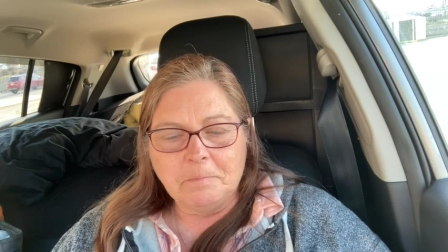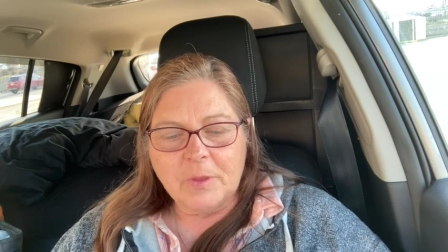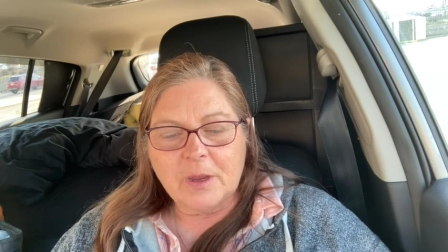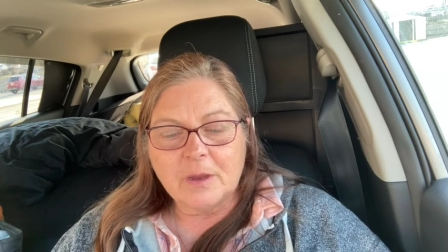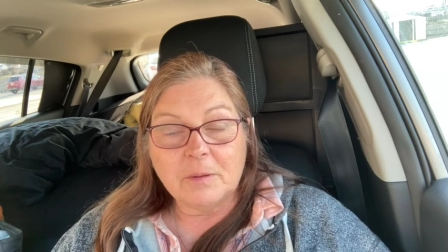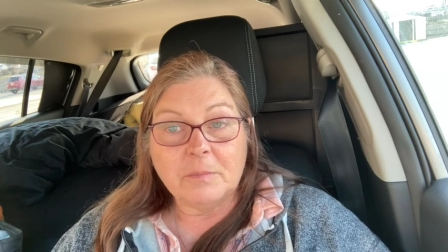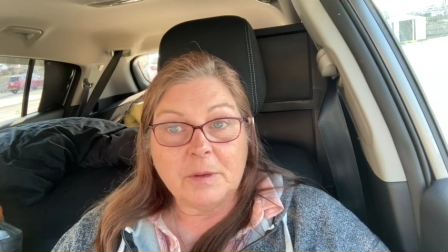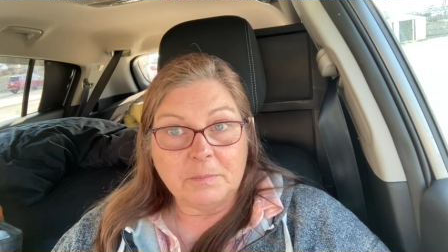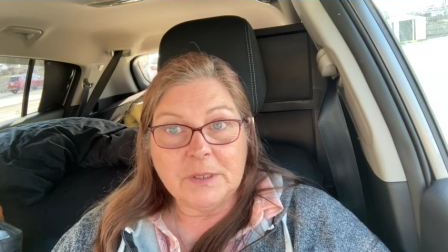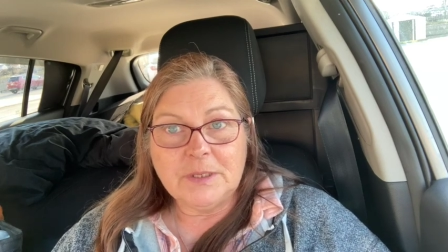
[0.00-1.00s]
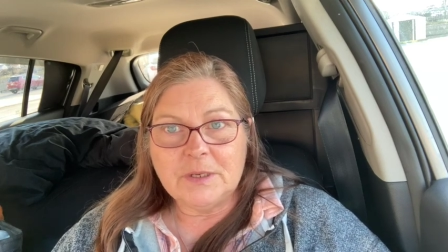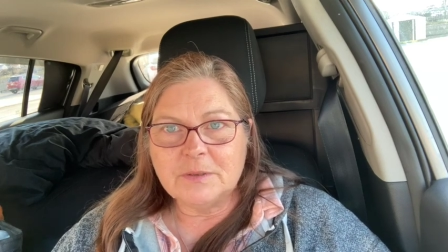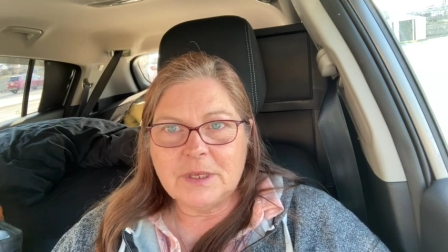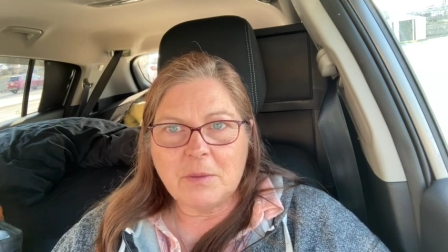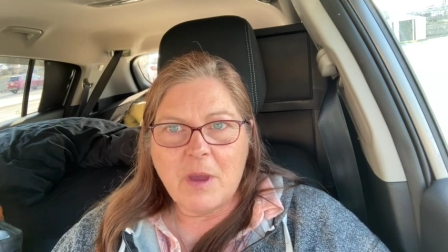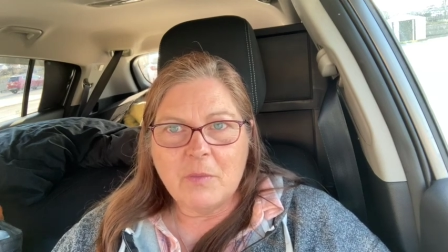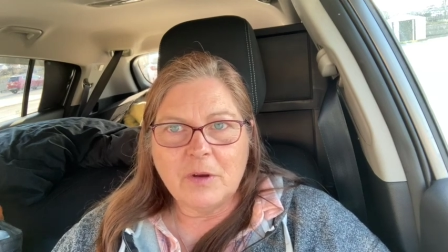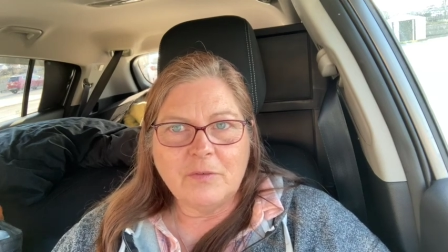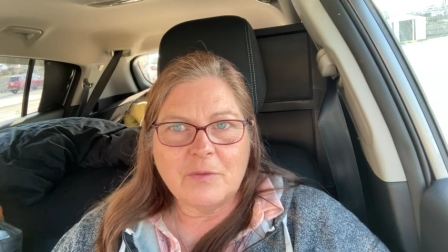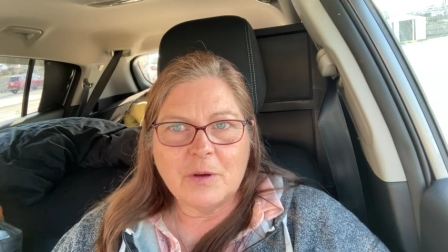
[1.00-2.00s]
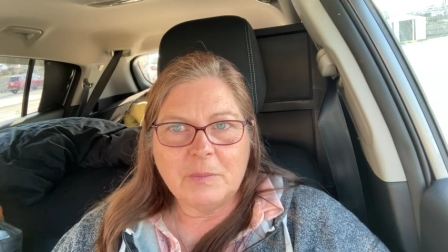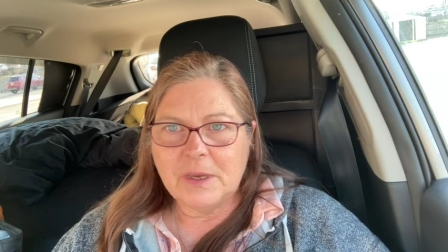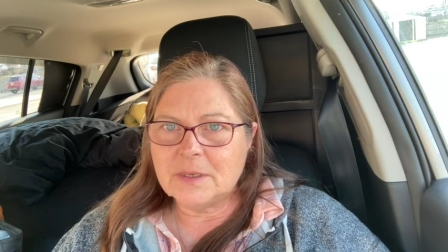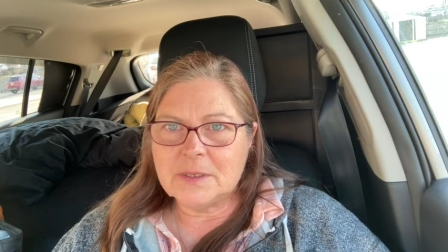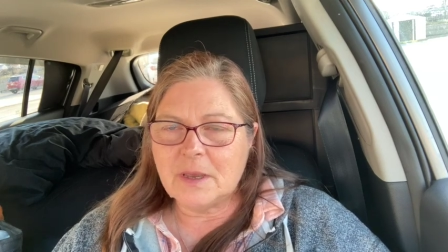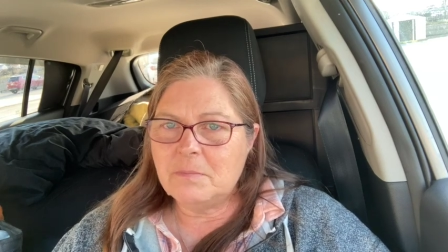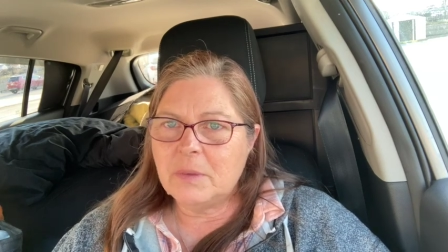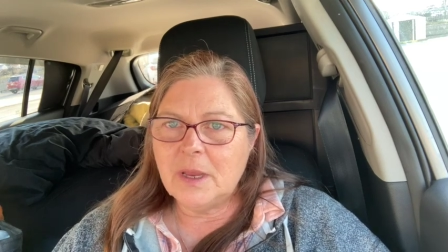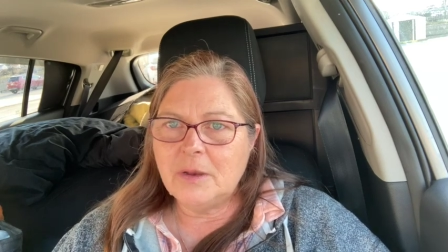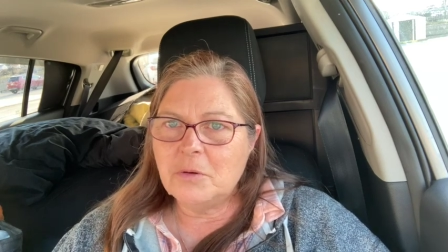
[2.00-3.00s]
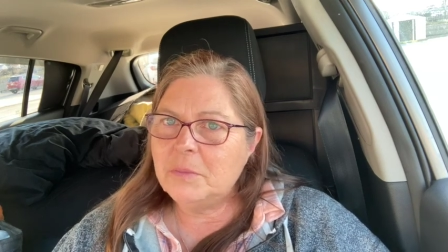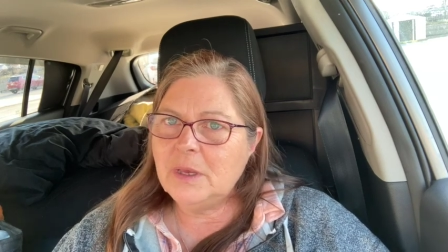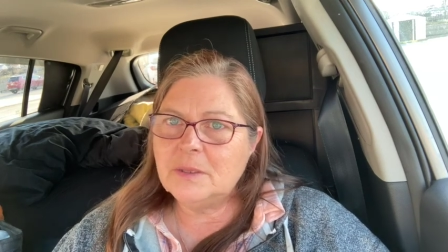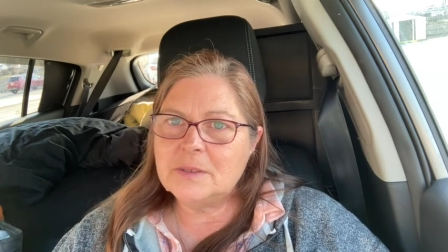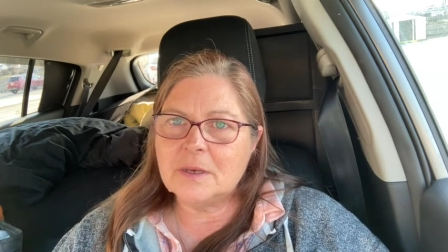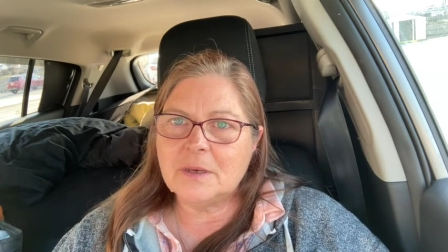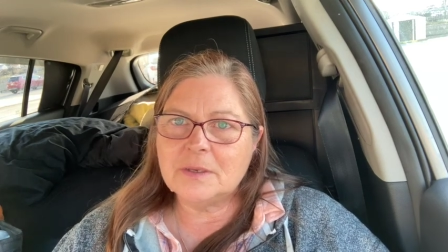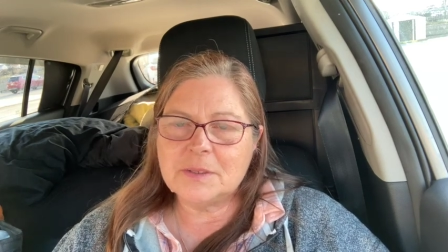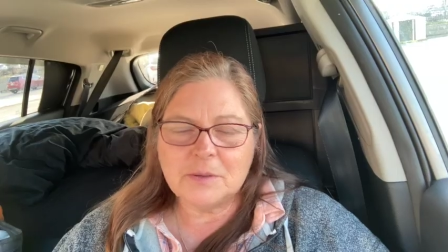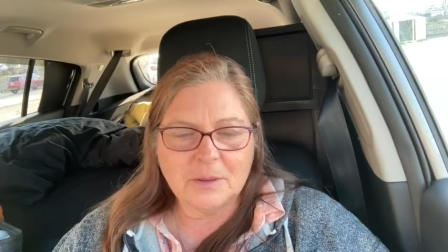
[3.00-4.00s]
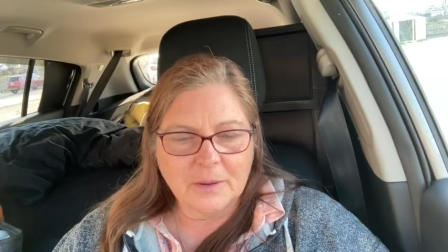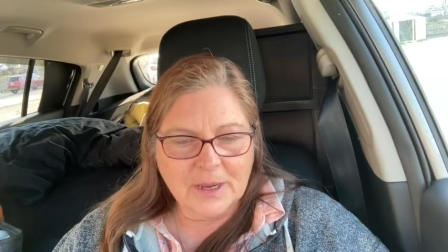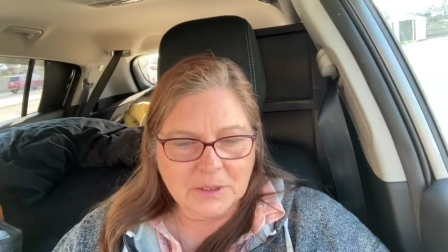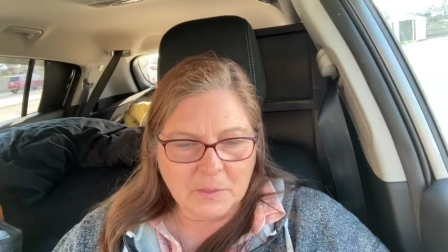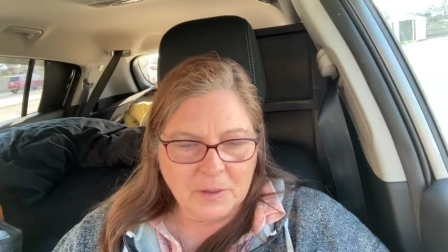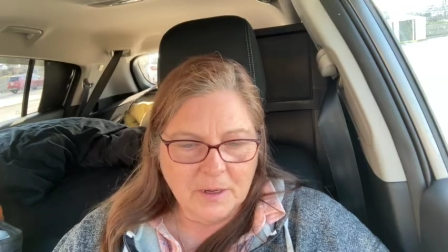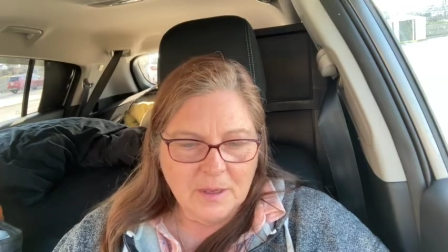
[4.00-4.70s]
Um, but please don't take my word for it because I'm by no means a solar expert.